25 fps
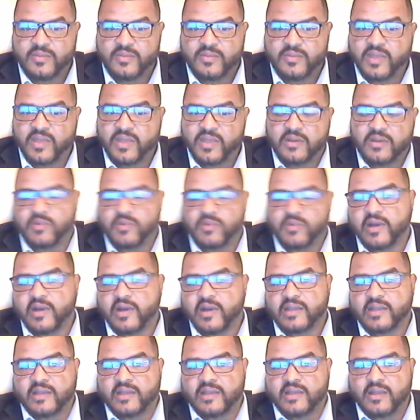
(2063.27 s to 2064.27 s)
be on the
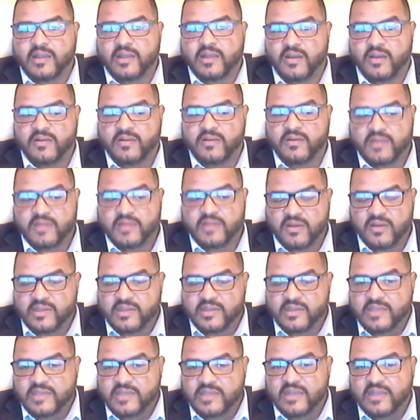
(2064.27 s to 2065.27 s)
market that long. They're
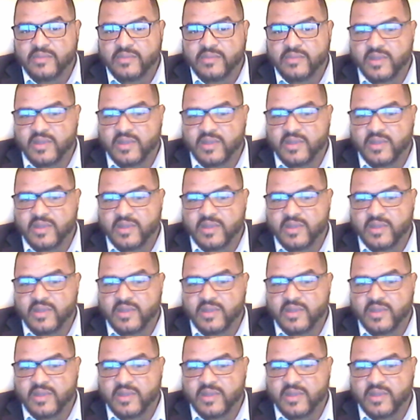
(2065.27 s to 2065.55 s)
going to take them